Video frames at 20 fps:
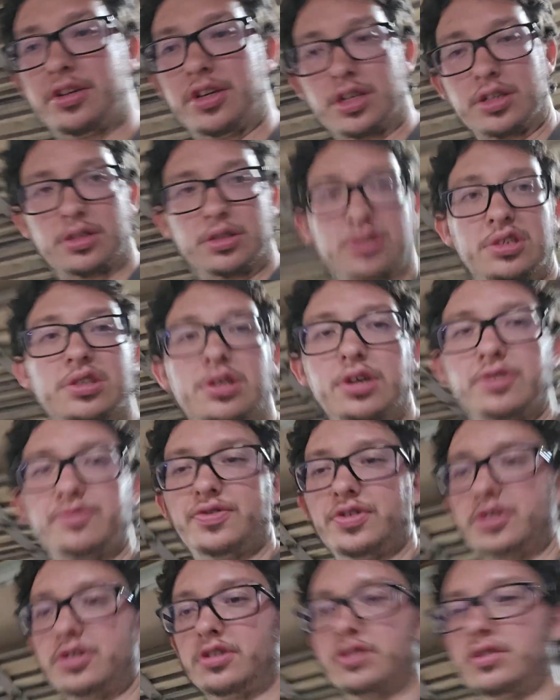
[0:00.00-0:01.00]
to get this stuff
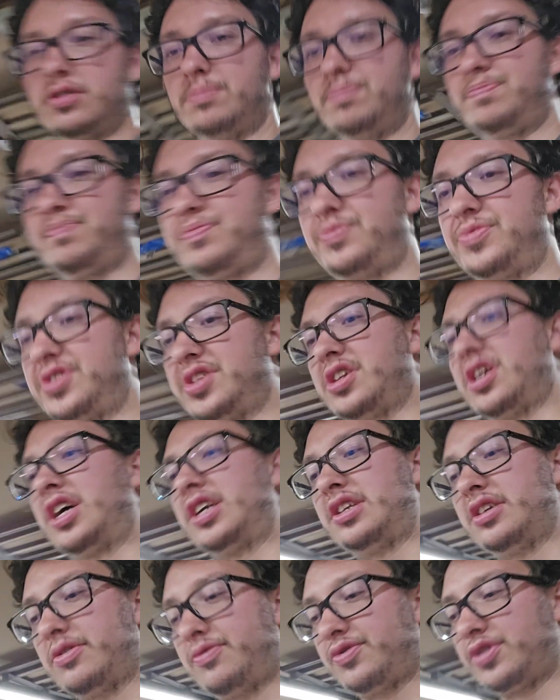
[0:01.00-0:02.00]
done. I
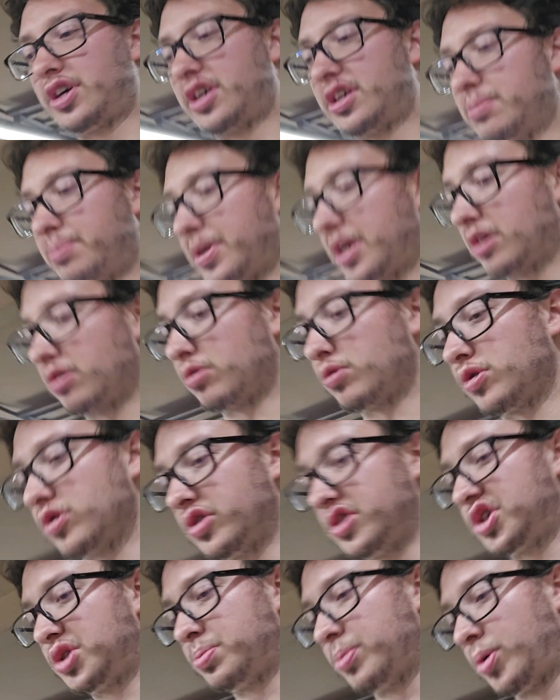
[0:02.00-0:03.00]
did find a pair of
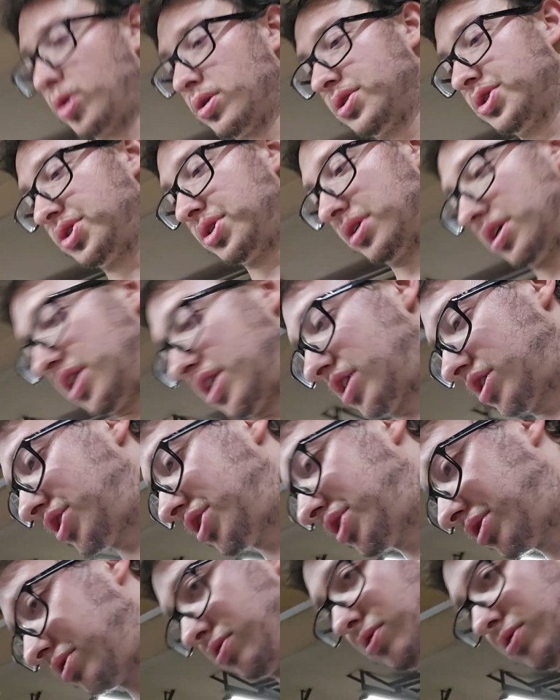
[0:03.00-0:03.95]
really small slicks